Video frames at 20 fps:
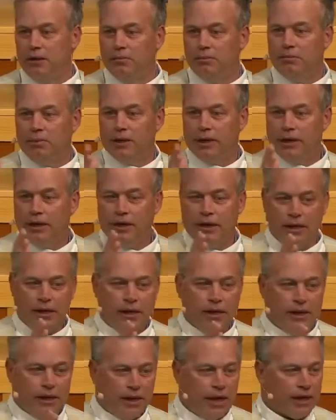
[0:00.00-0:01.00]
But
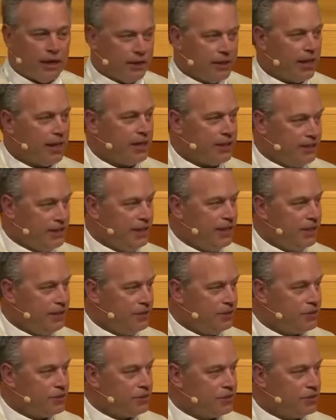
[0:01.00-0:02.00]
I got a lot of
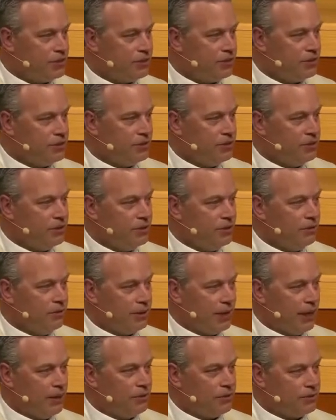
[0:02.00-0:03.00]
D's
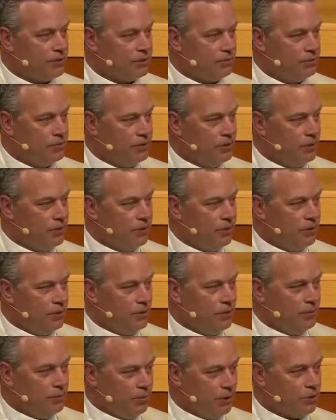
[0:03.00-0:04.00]
when I was in
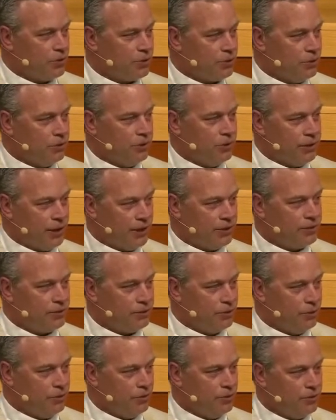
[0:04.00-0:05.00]
middle school and high
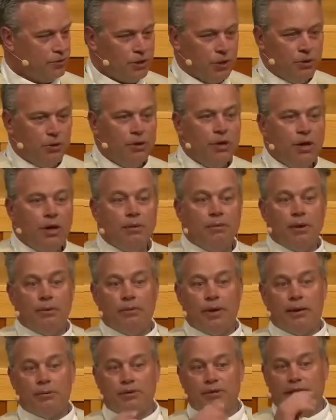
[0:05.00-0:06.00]
school. So my
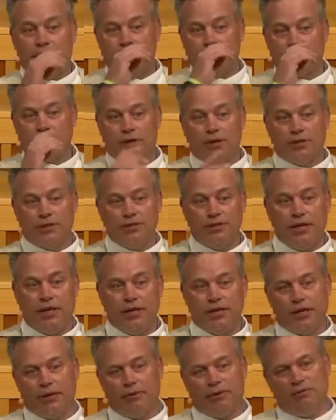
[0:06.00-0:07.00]
mom and dad saw the D
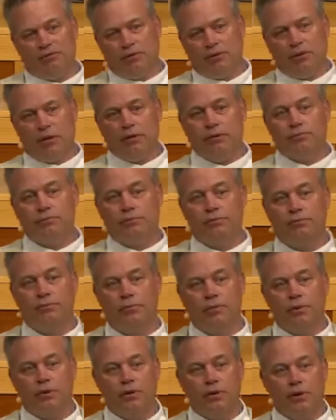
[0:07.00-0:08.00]
and they went, okay.
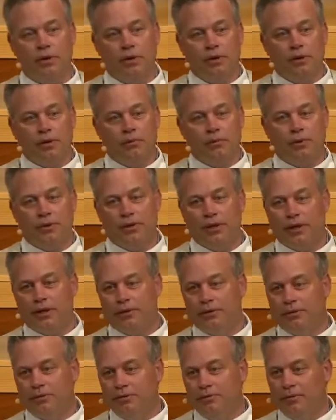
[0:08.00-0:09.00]
But
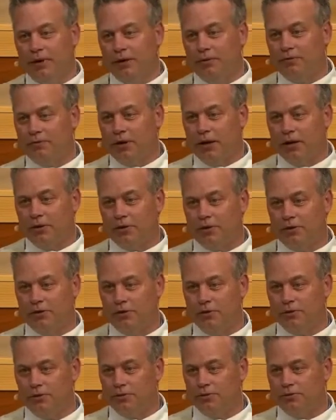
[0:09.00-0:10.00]
then my father,
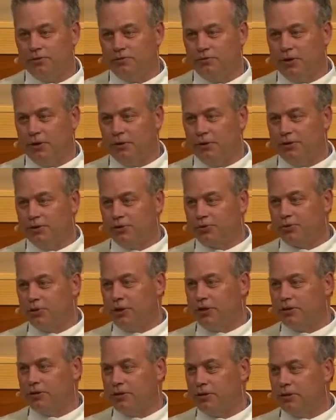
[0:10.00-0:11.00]
who's very
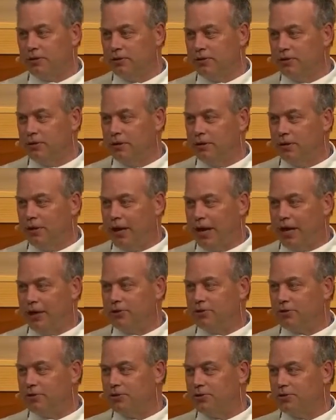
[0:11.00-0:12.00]
strict in
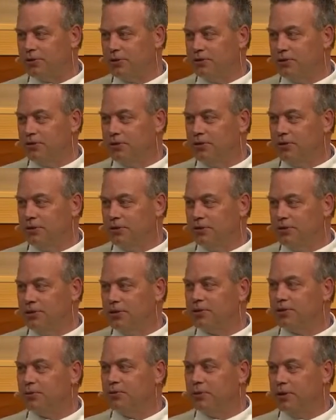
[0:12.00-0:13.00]
actions and
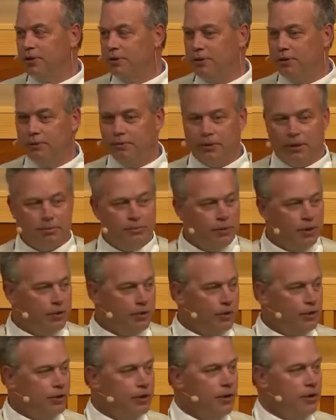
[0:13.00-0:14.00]
discipline, and my
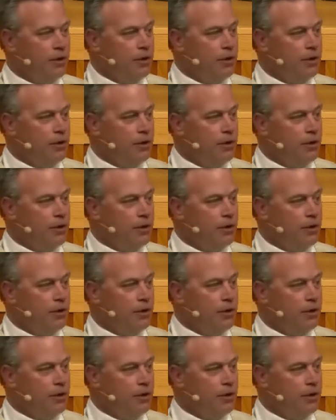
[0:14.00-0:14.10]
mother